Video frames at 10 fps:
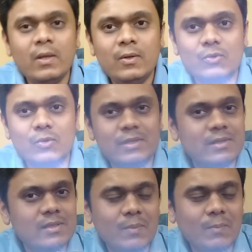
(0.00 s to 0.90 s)
So this
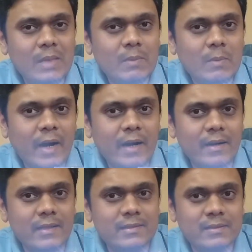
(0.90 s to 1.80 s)
is the minimum
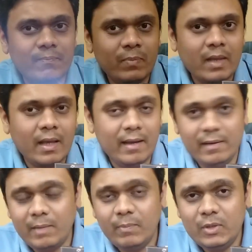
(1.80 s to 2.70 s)
brightness, and
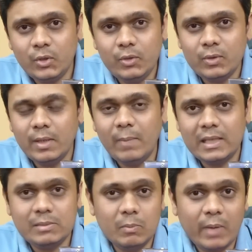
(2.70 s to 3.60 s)
let me show you the
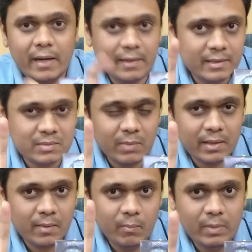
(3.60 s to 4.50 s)
maximum brightness but
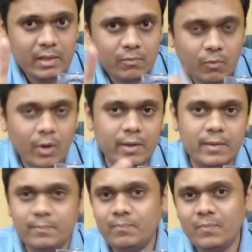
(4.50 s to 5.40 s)
we want.
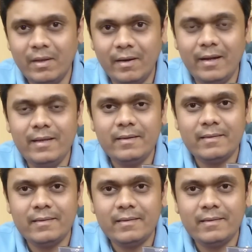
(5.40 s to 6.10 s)
Ready?